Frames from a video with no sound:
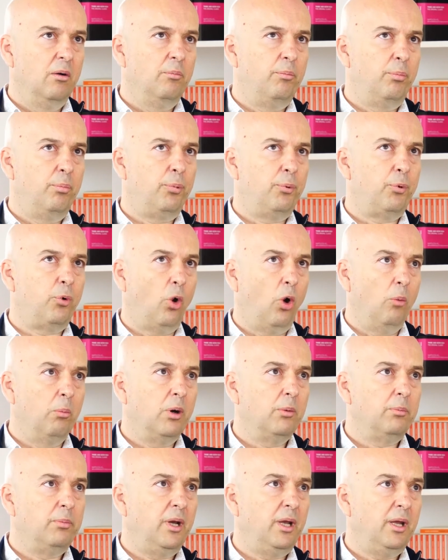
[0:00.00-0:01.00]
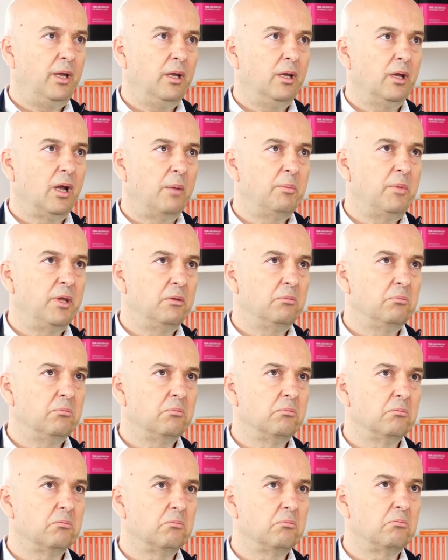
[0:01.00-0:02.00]
Probably, I
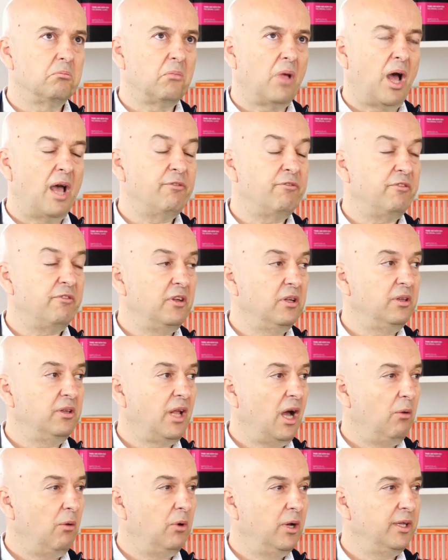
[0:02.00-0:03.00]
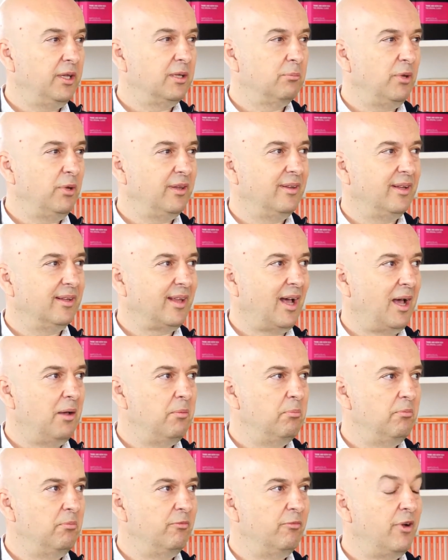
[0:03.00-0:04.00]
mean, I feel now a little bit that
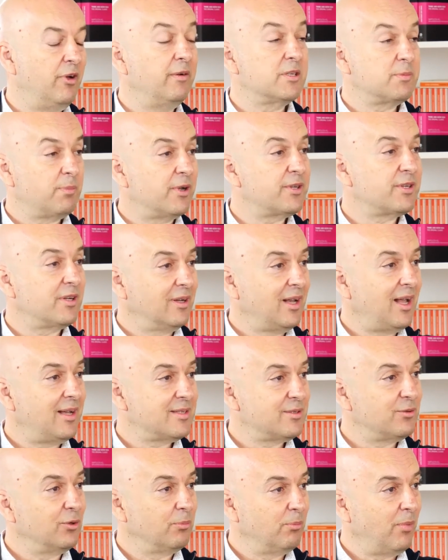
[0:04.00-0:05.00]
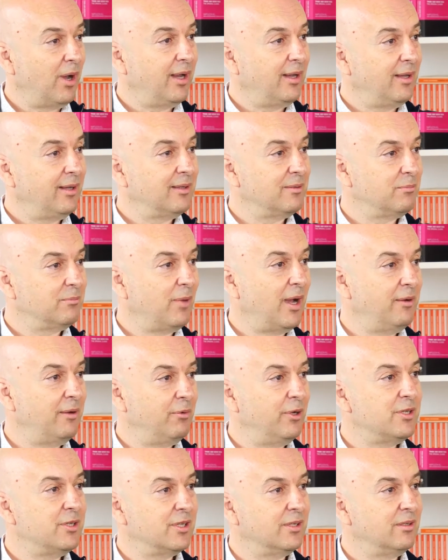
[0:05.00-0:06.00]
I'm very specialized on my my
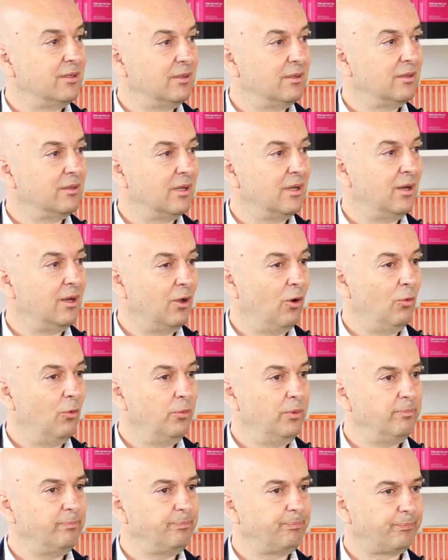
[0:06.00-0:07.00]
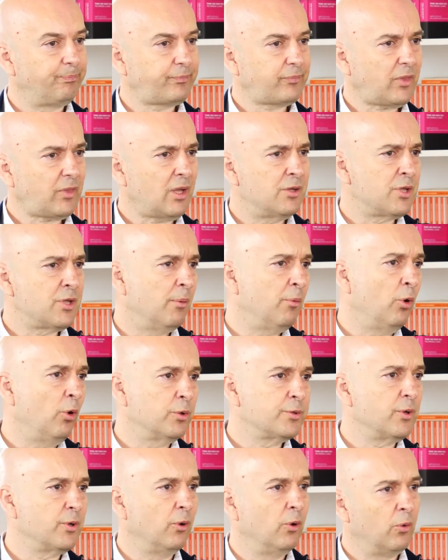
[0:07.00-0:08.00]
region alone. So I
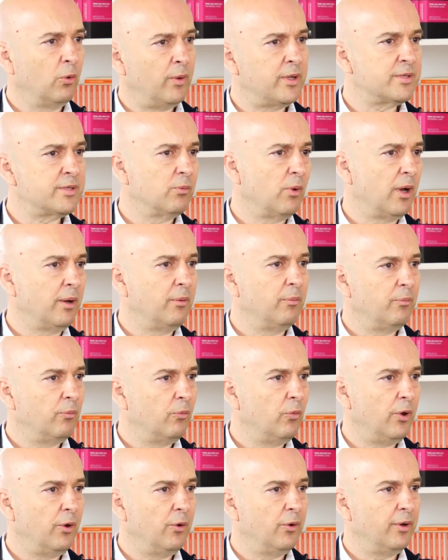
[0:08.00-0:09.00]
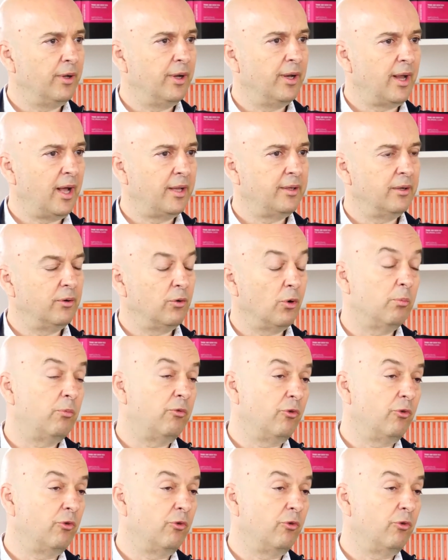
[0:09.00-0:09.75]
was always one way or another, or for